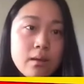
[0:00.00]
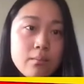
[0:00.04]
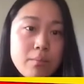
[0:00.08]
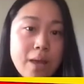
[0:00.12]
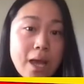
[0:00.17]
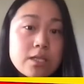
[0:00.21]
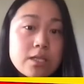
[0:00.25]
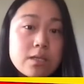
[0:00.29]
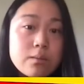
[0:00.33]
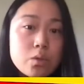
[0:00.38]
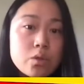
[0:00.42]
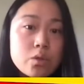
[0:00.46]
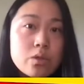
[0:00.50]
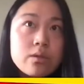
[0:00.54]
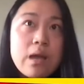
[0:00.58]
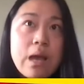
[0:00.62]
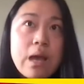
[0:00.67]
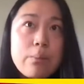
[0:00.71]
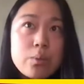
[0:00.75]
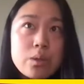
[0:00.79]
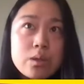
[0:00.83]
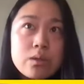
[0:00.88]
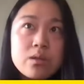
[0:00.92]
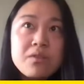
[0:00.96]
maximum
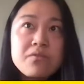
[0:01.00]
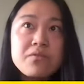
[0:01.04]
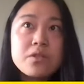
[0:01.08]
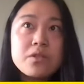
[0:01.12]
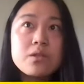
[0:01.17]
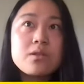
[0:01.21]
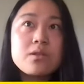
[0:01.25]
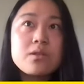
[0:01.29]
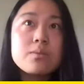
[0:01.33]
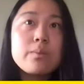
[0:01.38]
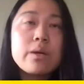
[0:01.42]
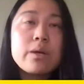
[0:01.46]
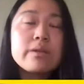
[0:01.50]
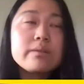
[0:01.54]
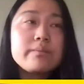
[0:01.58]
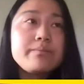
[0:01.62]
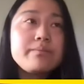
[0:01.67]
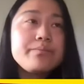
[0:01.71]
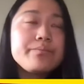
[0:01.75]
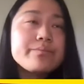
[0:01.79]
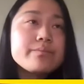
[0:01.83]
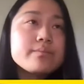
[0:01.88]
upper confidence bound.